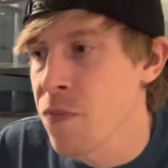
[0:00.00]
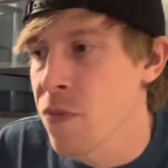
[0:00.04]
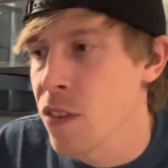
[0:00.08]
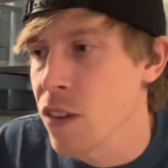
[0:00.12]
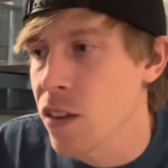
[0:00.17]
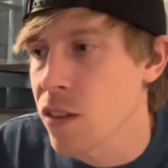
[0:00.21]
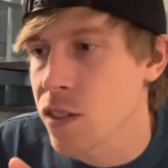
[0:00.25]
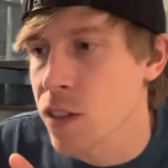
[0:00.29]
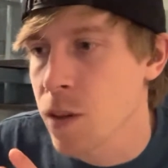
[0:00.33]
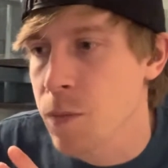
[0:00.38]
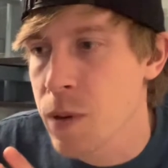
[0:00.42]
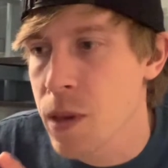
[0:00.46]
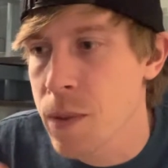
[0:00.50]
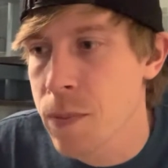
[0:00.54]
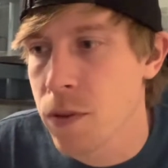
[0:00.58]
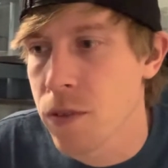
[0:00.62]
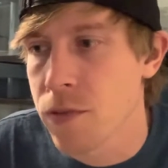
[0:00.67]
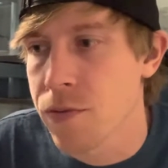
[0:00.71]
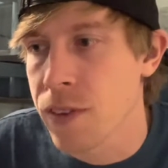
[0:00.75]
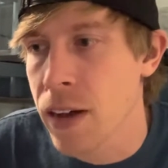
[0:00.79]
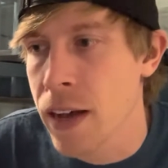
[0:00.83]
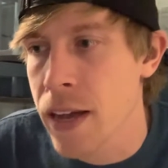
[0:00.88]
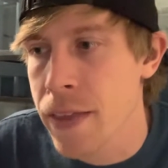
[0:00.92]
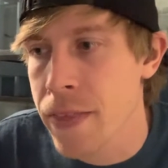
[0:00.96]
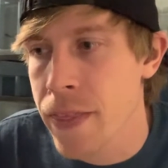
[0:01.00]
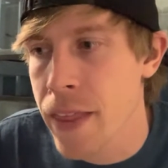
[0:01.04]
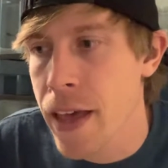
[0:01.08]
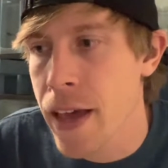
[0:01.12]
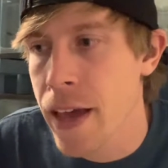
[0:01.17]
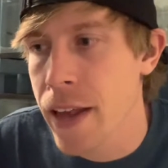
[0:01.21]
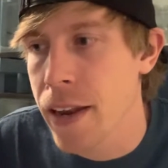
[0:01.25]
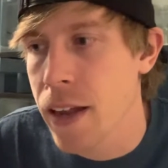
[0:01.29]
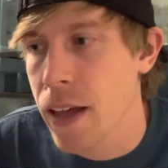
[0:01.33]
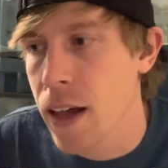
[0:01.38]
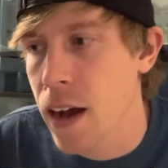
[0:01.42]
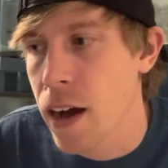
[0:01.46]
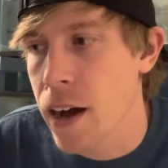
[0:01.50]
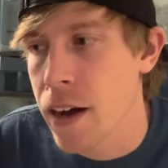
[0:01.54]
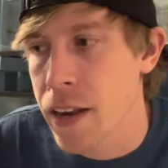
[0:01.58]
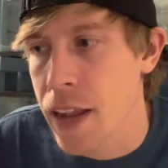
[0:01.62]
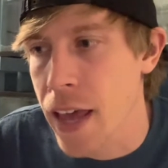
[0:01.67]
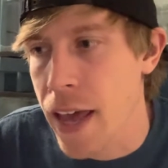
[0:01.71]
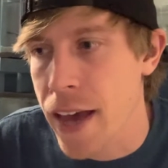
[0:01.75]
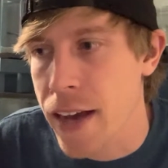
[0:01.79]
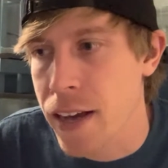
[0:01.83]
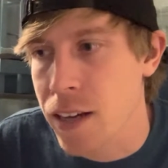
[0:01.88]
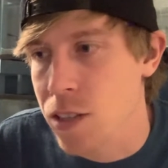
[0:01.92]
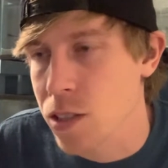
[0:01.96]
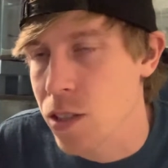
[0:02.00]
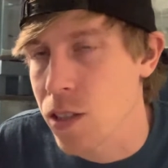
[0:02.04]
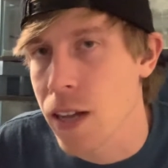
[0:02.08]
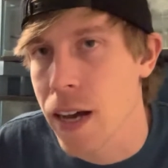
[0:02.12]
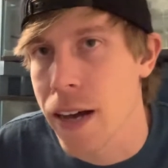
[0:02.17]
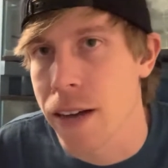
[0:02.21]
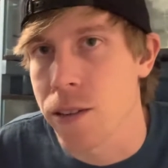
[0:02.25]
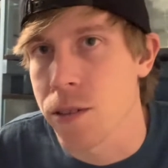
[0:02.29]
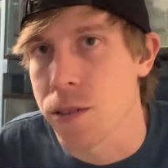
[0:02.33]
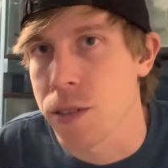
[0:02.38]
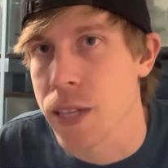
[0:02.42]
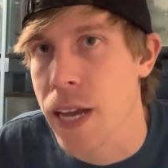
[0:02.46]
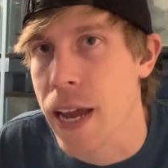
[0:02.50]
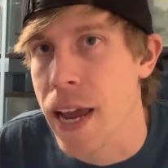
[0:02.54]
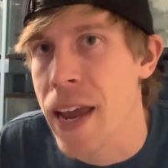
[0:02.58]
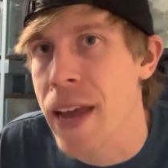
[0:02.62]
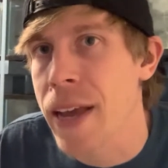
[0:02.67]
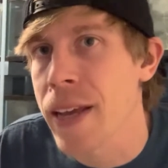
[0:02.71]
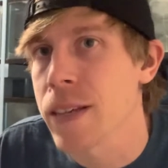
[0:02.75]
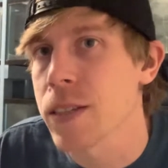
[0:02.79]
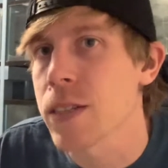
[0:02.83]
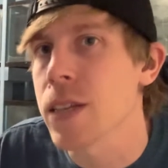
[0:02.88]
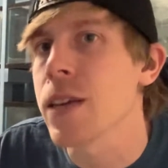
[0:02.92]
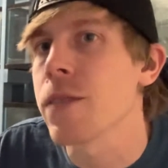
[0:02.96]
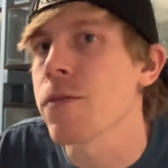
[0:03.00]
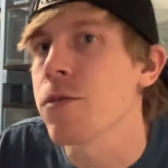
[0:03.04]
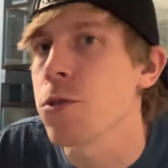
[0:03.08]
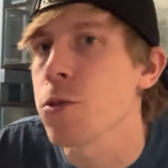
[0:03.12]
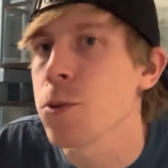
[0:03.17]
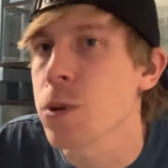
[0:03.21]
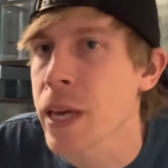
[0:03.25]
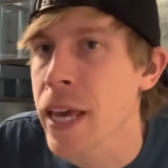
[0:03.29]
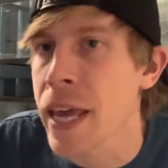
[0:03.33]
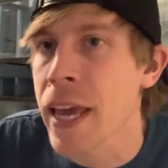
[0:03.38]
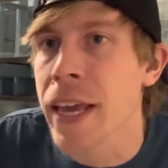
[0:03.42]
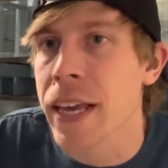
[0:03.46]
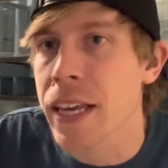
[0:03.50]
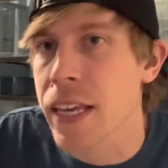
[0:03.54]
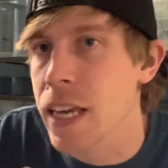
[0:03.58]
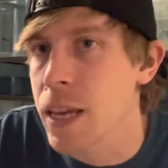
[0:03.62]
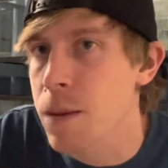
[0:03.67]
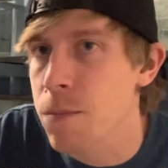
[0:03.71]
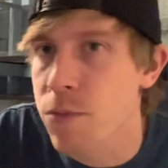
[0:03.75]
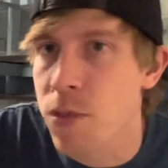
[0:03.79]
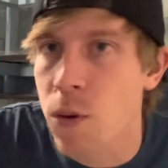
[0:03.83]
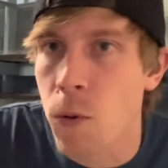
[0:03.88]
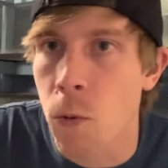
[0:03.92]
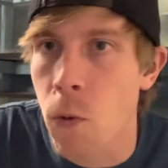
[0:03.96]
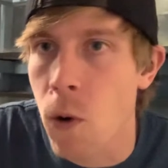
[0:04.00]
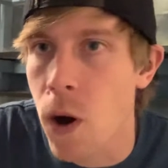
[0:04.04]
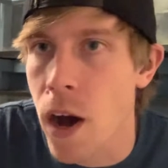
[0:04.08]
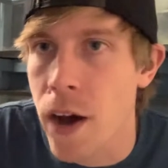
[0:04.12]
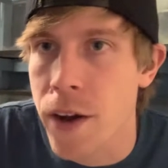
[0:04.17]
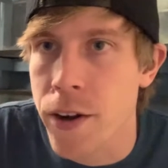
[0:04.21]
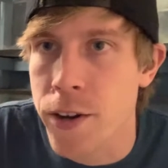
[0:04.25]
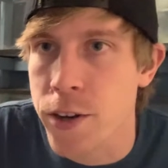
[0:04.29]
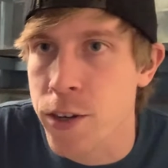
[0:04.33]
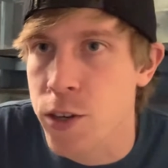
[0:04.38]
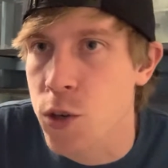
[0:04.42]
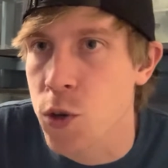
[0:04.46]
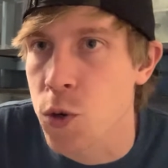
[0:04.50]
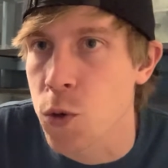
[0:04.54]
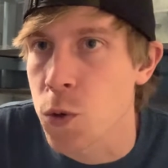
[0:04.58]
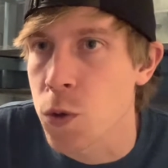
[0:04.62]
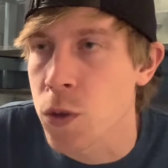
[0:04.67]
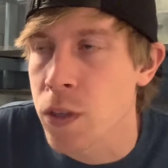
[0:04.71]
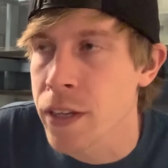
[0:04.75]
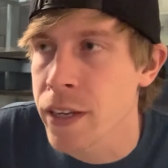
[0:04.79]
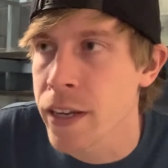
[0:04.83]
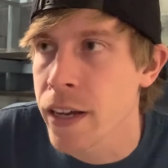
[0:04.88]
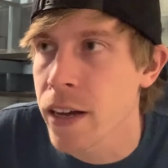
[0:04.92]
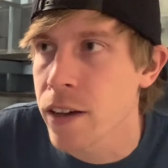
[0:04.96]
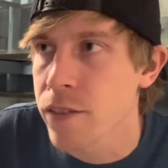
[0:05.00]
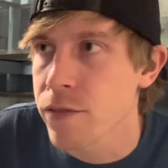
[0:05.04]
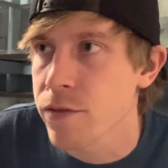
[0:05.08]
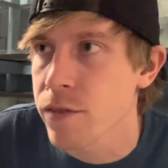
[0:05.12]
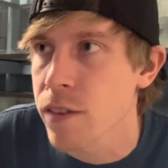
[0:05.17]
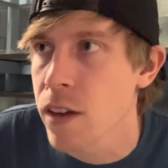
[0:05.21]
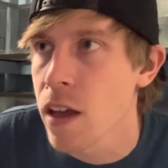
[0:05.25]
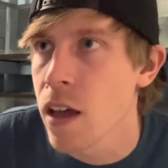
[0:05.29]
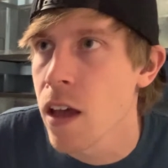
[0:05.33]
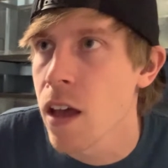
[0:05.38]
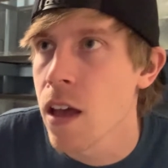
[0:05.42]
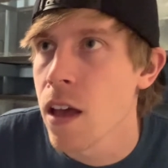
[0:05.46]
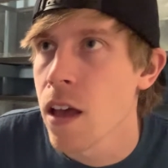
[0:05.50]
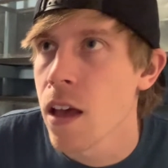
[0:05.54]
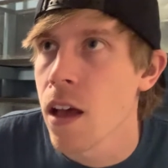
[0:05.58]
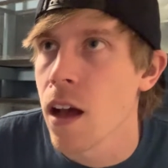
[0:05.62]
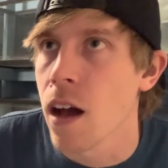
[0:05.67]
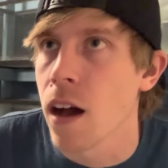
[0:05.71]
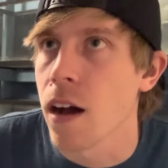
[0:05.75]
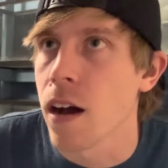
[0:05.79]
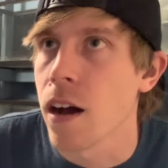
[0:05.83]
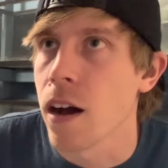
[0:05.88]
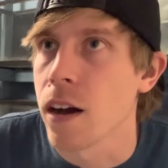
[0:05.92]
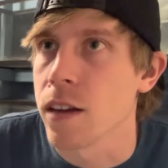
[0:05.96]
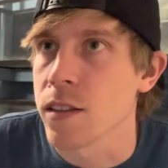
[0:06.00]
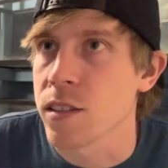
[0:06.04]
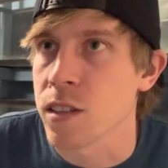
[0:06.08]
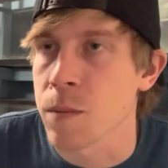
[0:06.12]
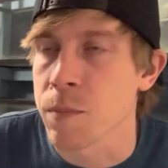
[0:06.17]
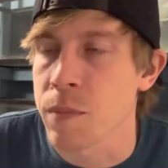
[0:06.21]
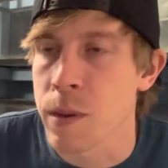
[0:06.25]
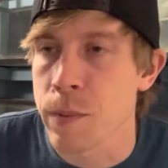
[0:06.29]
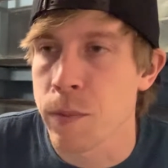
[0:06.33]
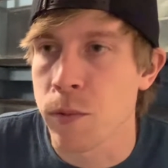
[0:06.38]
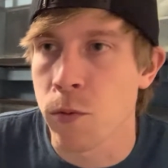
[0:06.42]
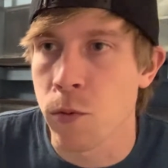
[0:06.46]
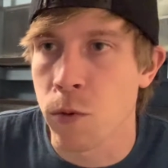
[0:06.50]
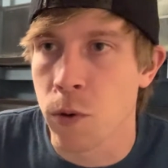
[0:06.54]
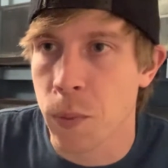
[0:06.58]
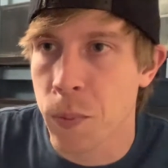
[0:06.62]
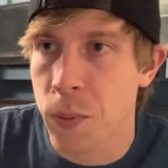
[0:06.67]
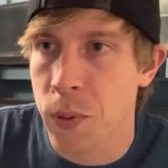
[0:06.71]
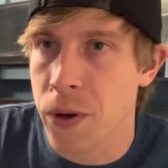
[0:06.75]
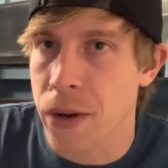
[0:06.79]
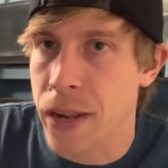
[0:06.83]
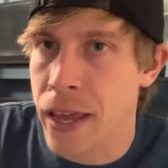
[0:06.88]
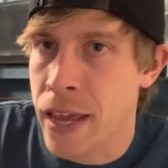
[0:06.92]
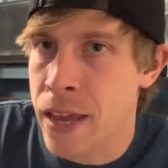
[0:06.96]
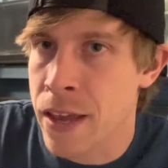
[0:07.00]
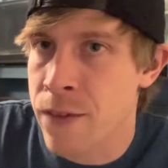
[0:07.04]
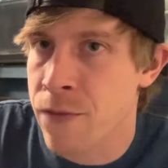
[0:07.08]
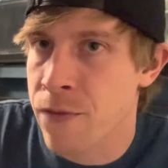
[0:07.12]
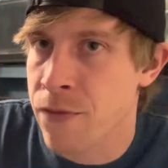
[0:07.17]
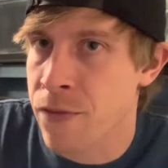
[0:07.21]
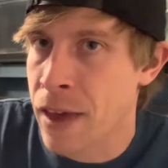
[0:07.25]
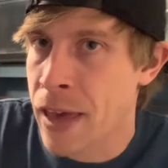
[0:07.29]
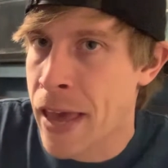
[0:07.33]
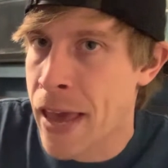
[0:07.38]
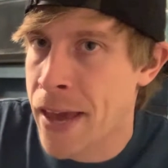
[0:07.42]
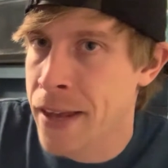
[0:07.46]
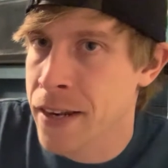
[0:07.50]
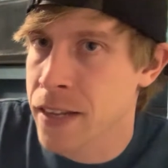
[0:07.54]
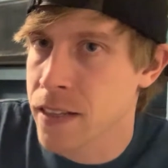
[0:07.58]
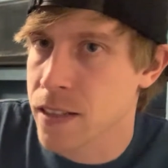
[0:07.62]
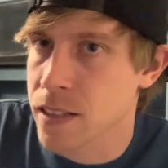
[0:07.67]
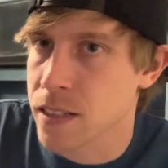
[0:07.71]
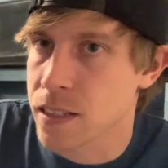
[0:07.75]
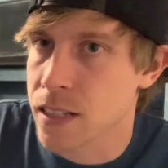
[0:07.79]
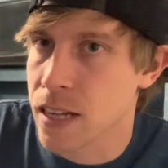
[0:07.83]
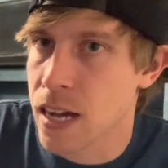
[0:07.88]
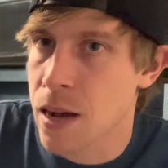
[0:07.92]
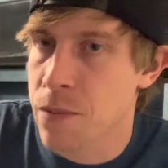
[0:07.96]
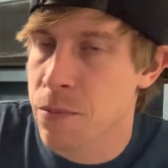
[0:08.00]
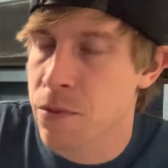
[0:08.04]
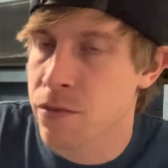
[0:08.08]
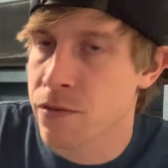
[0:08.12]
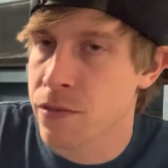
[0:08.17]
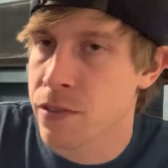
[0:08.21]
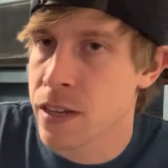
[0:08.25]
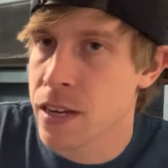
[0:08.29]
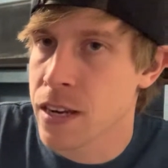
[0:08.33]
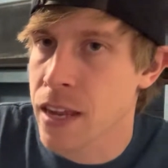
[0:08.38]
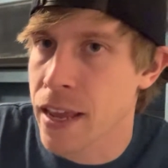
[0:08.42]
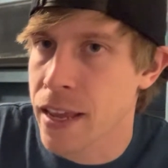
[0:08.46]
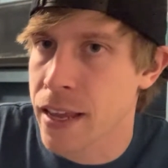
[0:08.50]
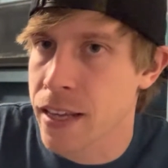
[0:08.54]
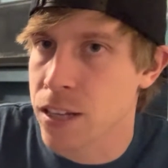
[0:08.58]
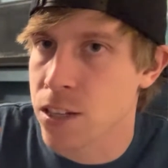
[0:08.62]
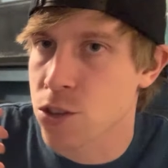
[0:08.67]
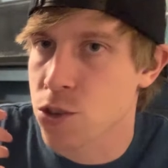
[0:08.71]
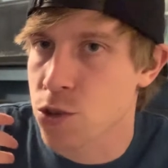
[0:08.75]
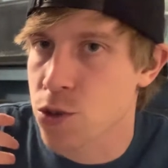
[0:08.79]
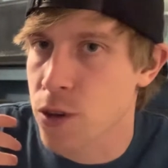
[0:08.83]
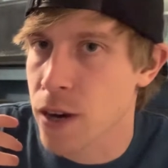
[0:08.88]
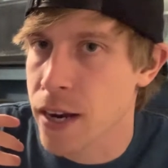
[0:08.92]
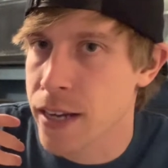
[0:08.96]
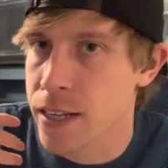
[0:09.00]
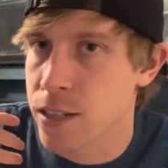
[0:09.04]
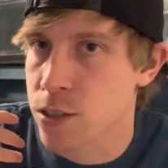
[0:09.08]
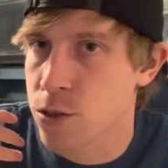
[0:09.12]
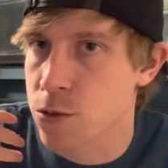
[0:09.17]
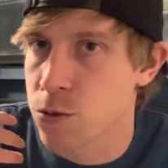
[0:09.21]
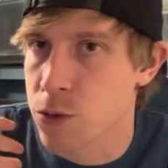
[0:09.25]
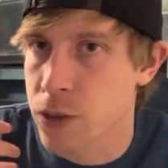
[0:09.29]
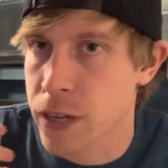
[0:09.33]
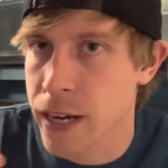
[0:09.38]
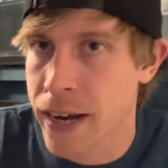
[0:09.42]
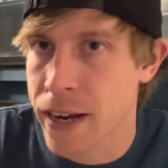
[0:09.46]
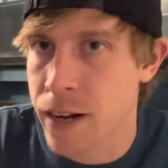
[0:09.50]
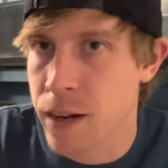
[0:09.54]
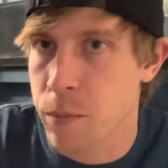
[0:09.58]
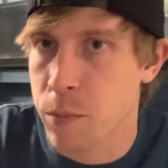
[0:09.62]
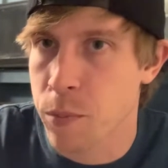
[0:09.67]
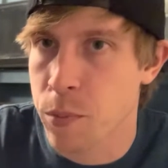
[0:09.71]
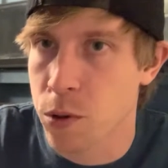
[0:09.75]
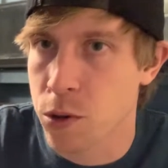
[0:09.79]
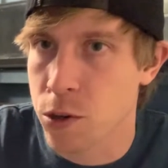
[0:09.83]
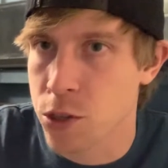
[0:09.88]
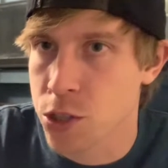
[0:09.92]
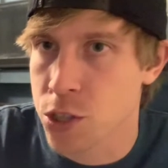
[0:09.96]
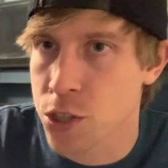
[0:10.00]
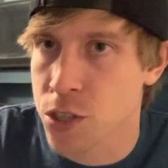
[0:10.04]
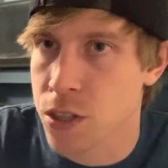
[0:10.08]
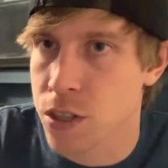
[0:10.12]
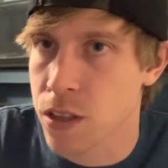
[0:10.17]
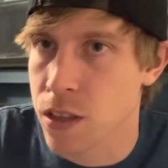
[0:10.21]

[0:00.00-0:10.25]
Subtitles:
Some people find that on axolotl tanks, if you can't keep the water cool enough, some people will put a fan at the top of it and try to kind of push,